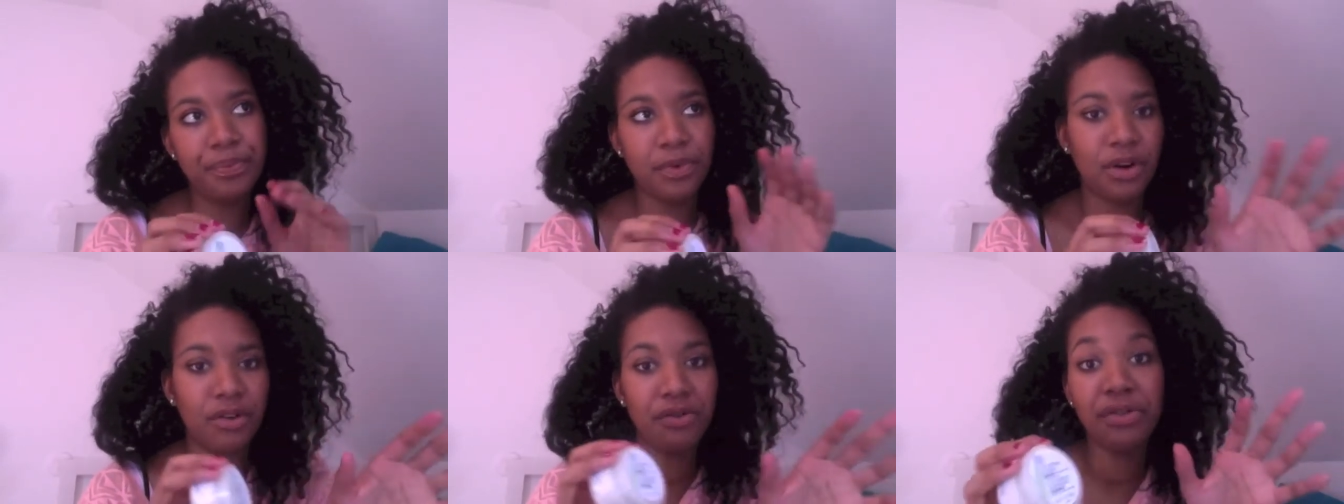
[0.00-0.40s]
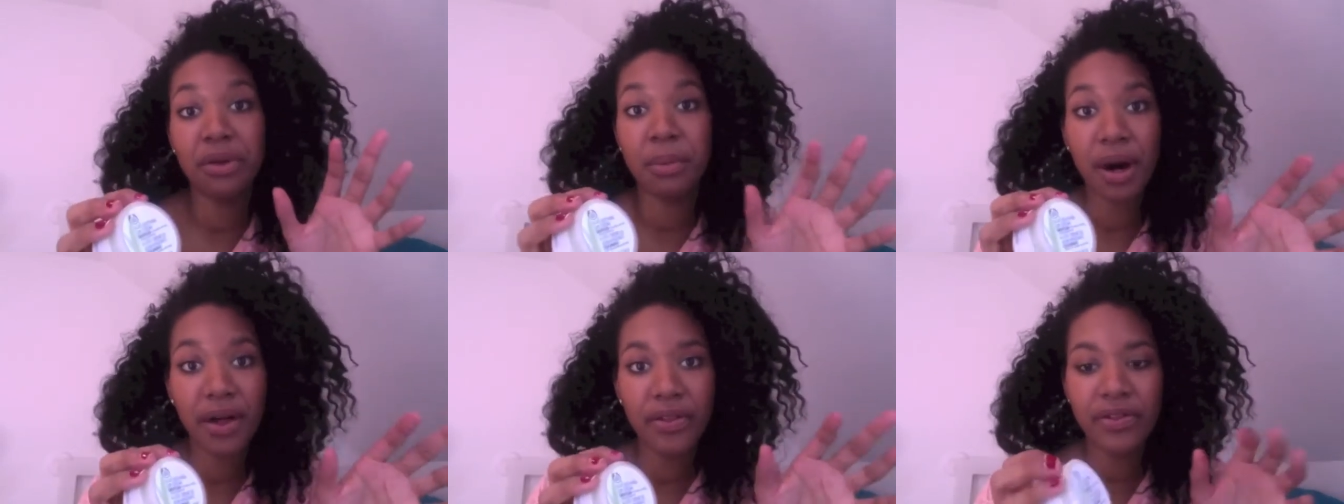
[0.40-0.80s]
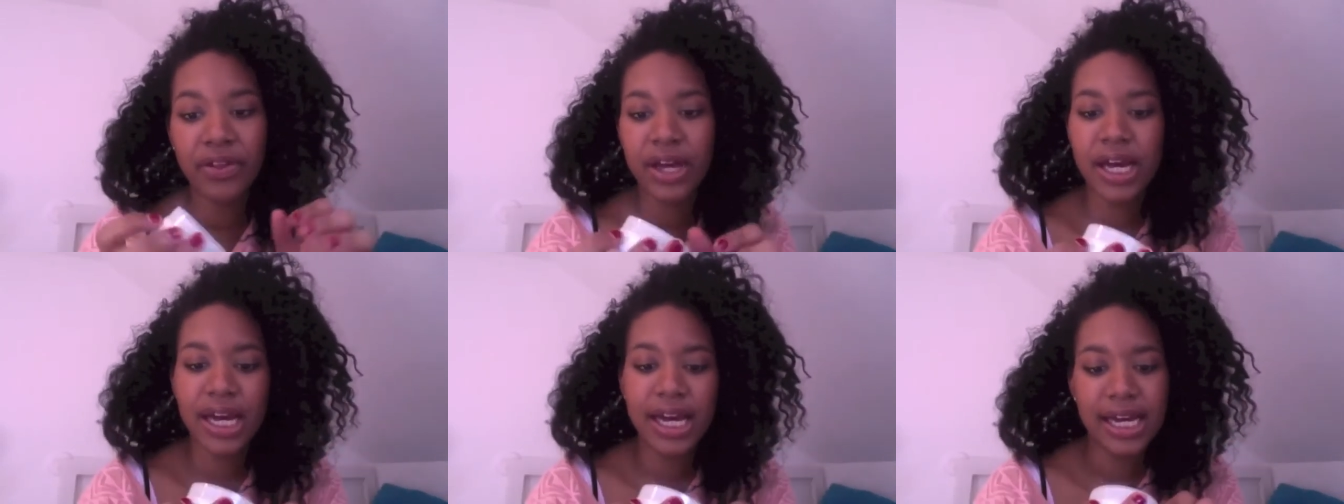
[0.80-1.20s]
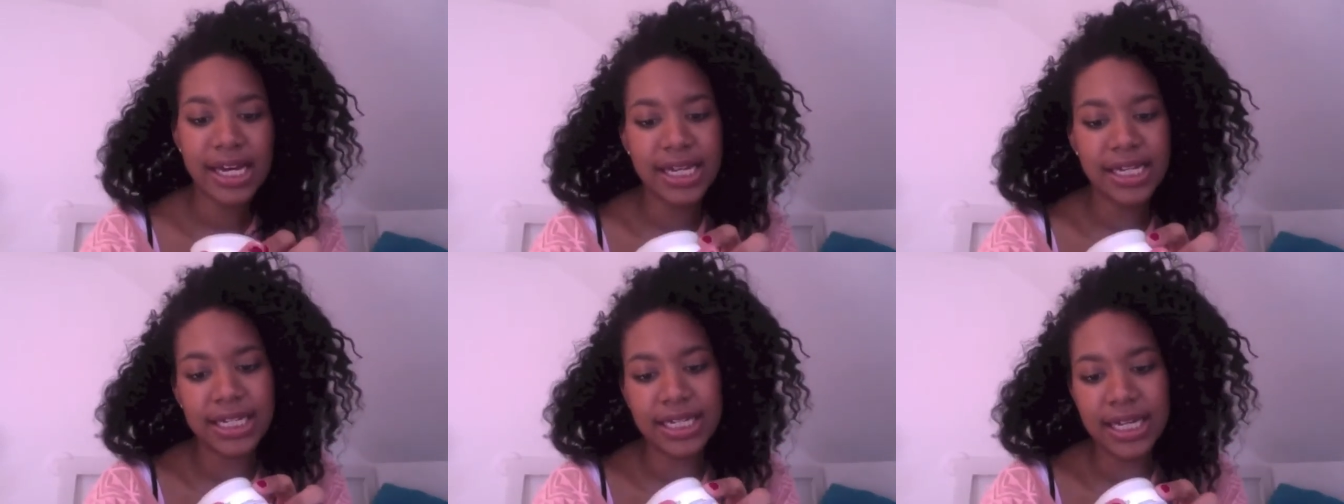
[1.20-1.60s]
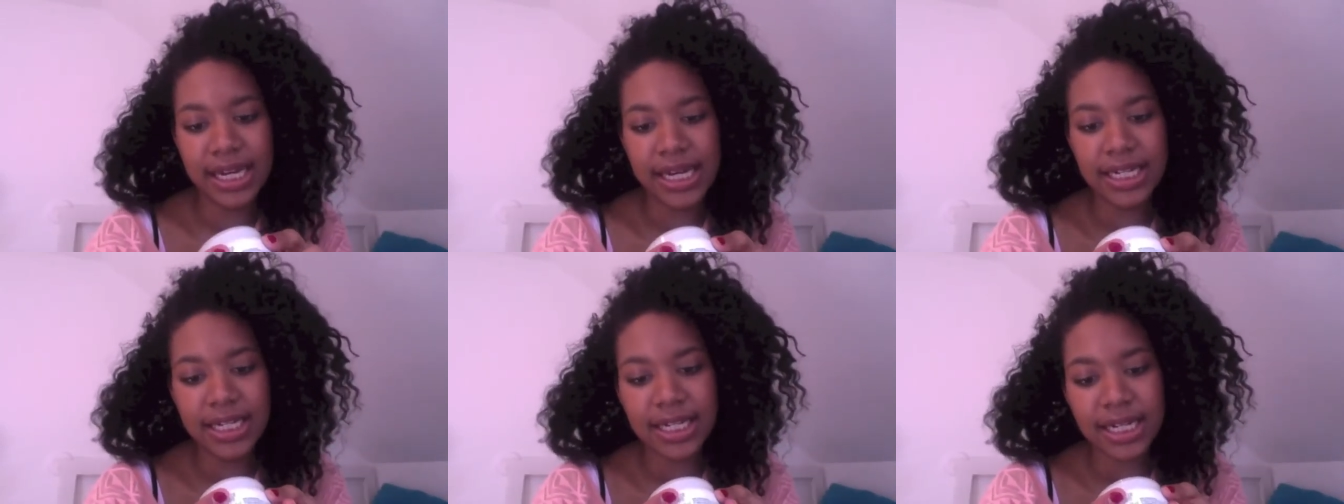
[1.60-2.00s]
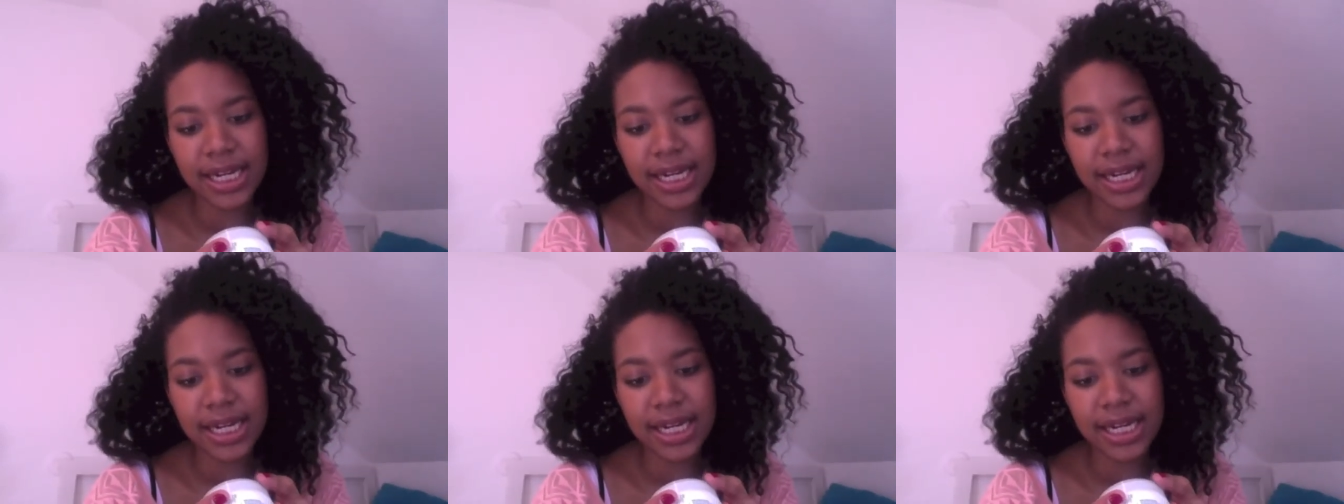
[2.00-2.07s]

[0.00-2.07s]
of the month is this.